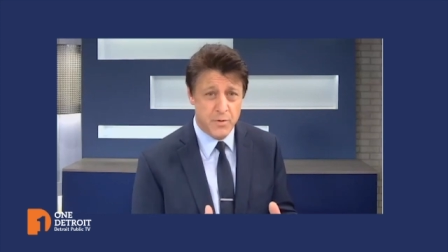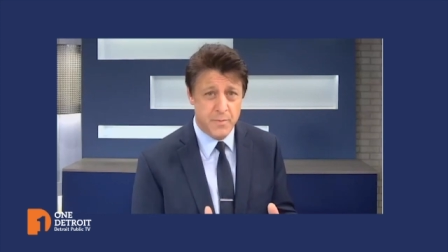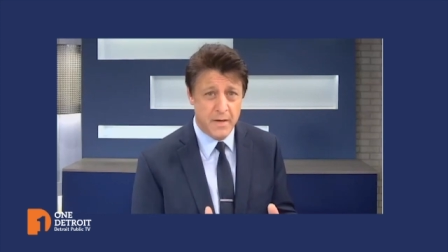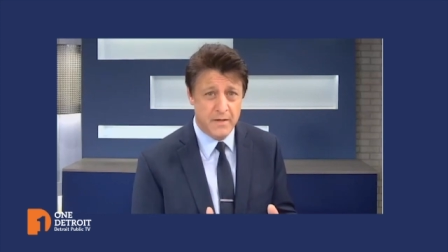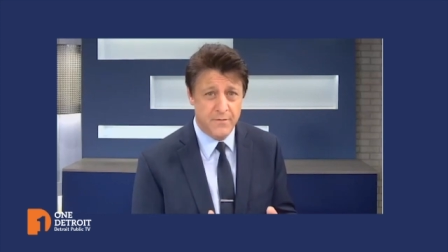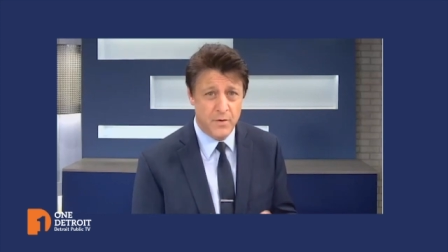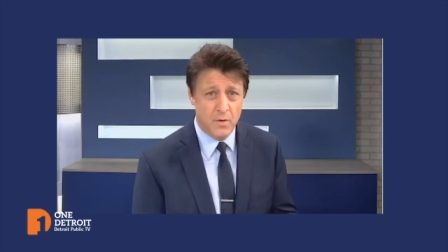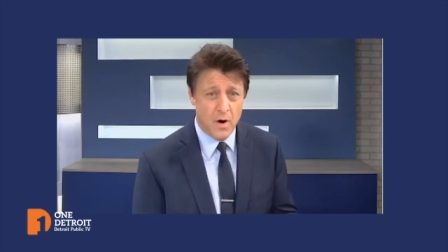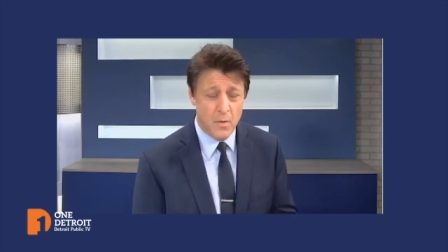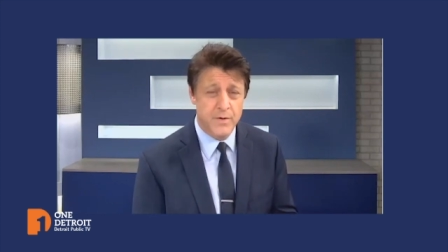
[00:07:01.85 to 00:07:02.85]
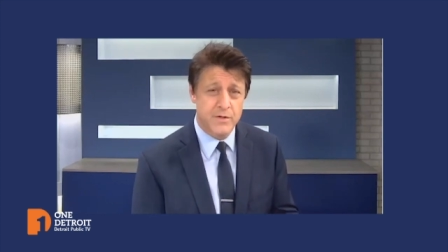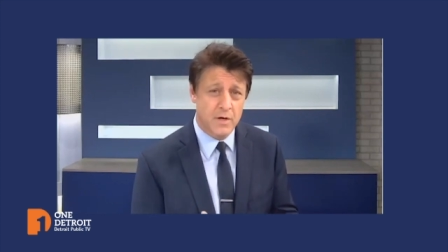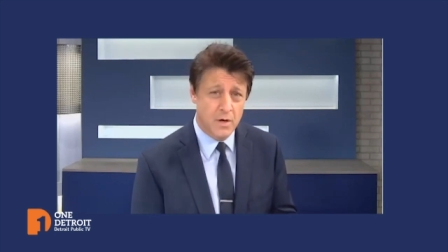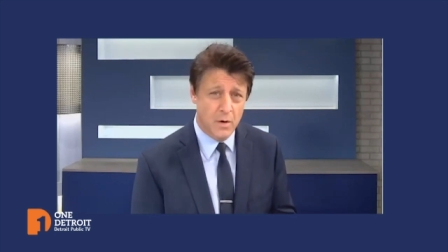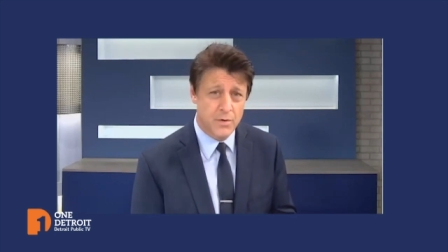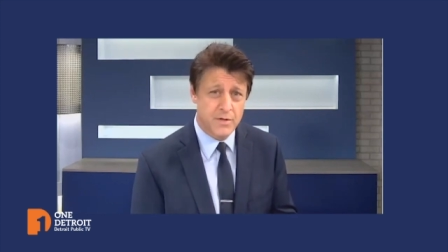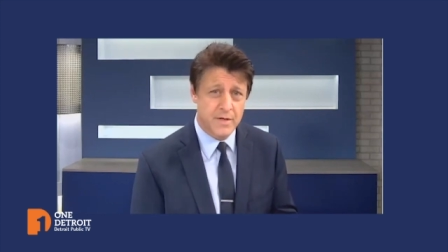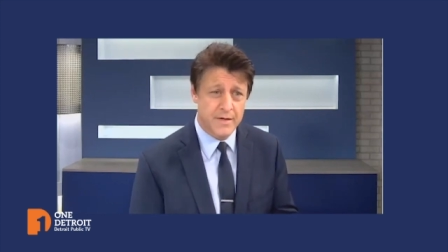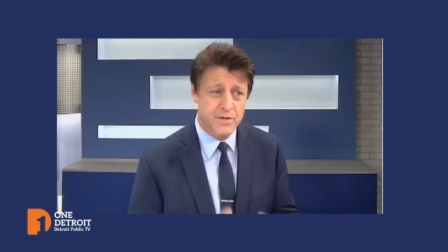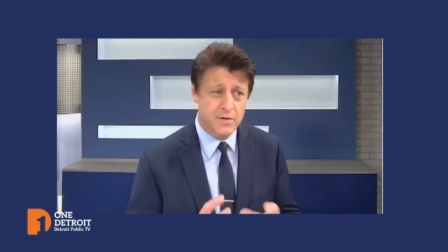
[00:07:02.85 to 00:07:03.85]
perspective, you were always a coach
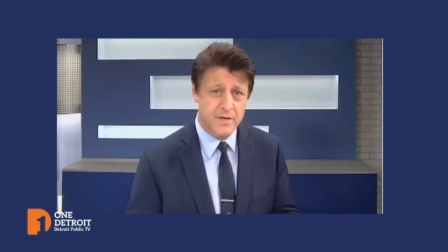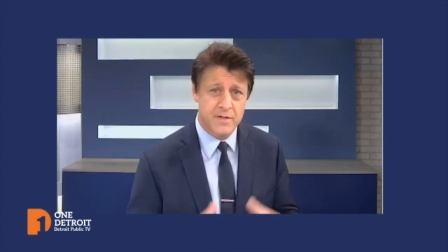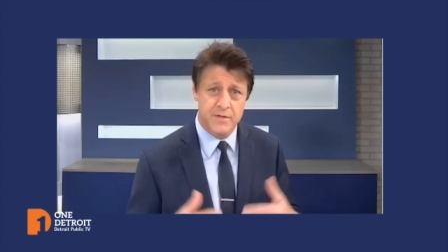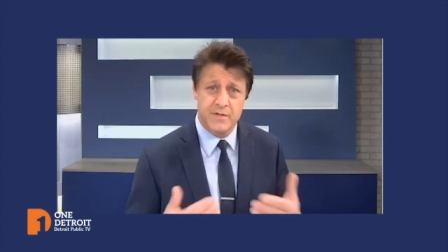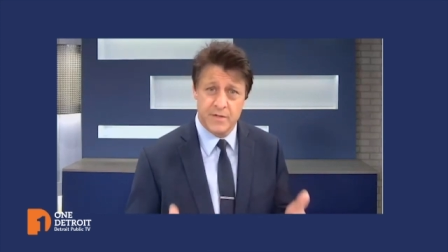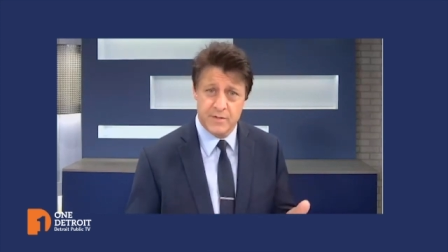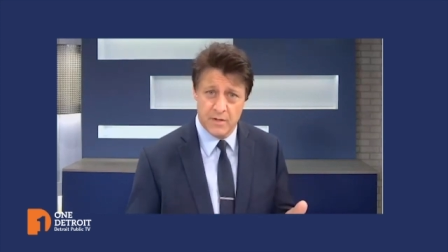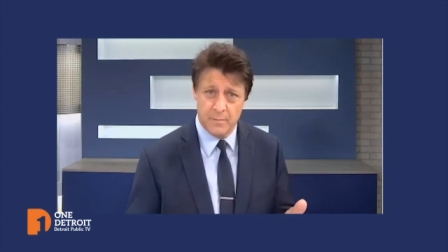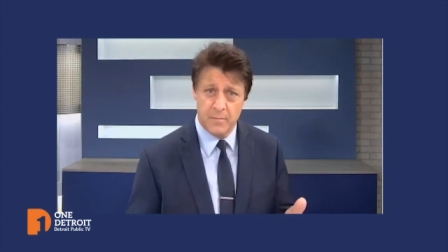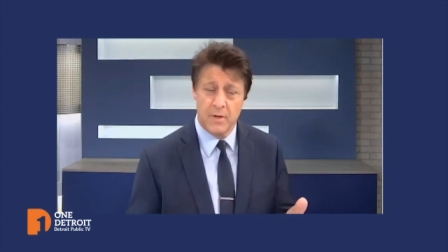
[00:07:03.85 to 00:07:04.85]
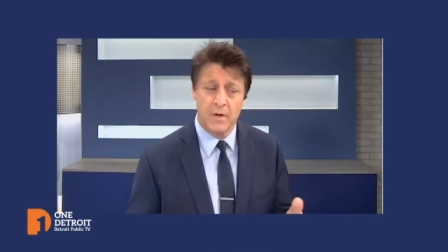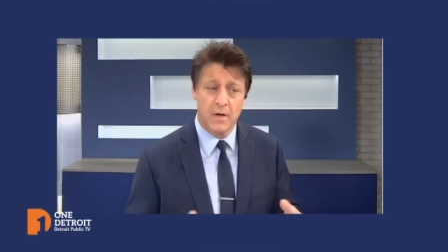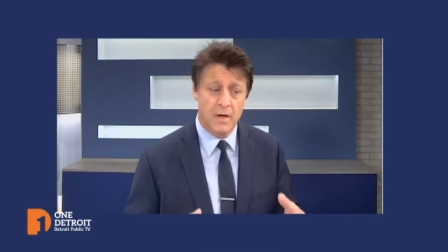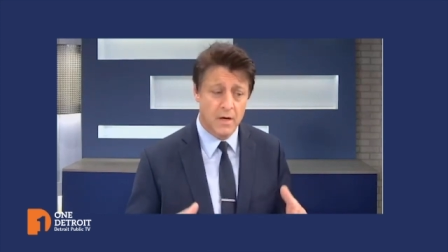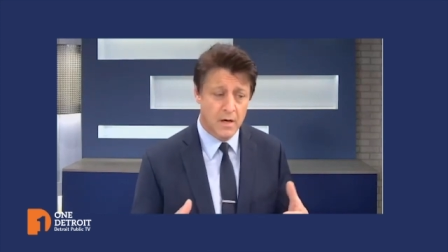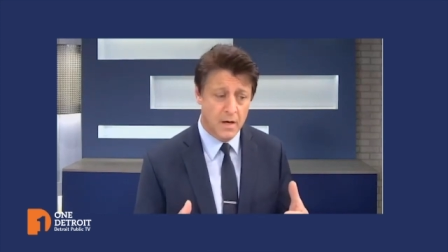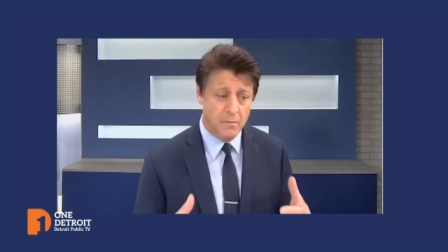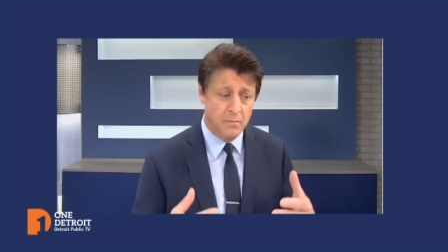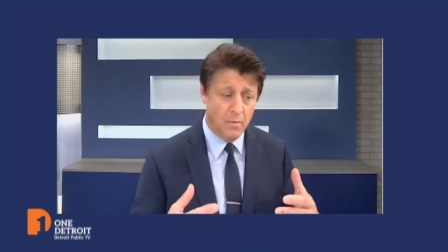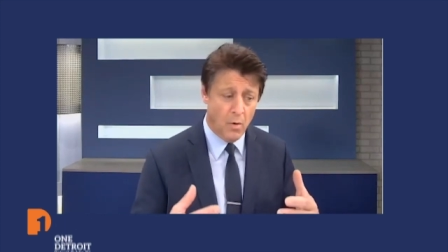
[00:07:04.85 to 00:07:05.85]
that stressed a system
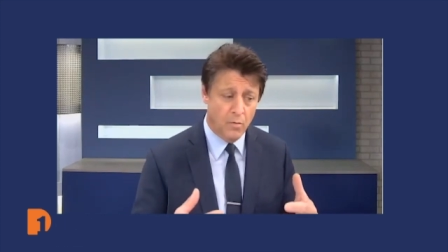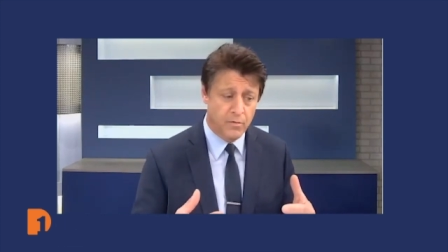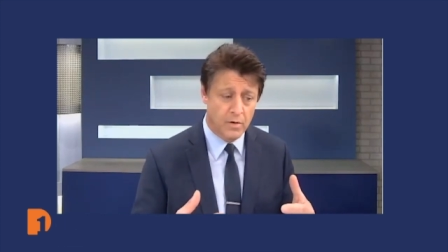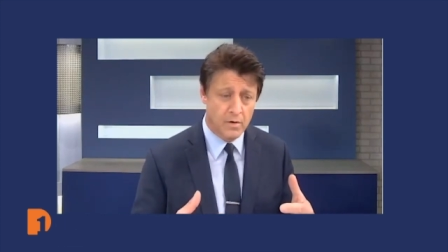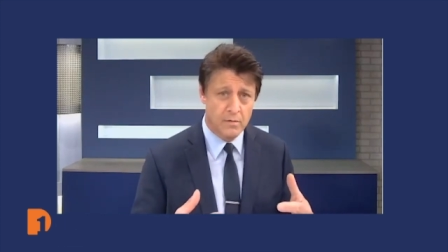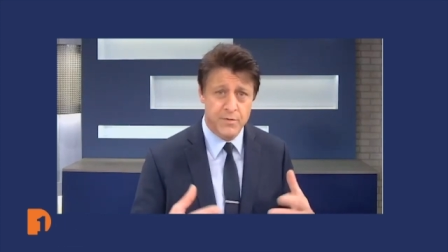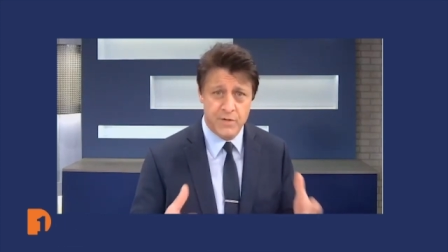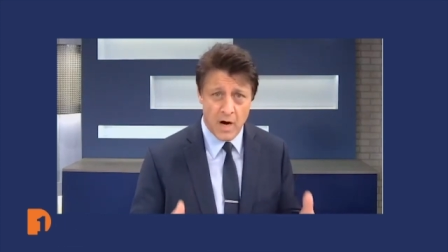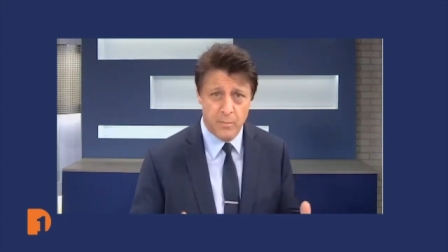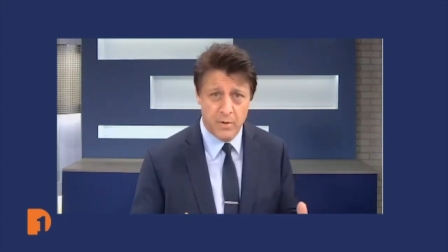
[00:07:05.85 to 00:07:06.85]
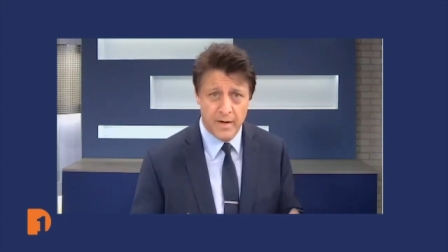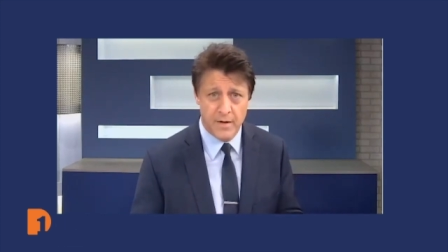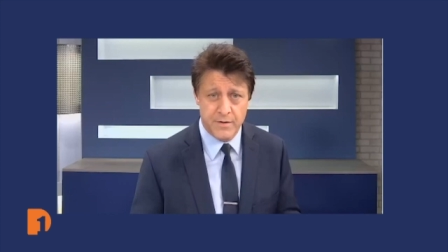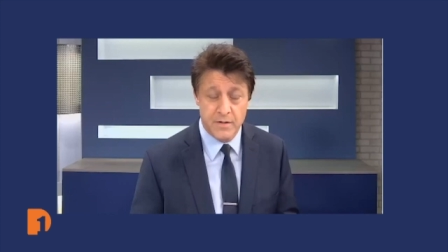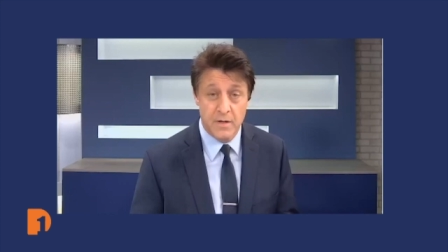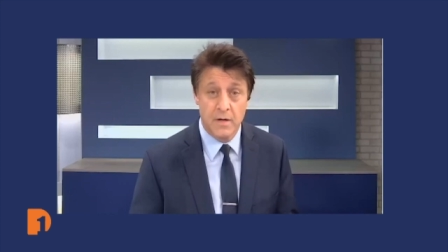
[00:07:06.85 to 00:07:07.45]
um, over star players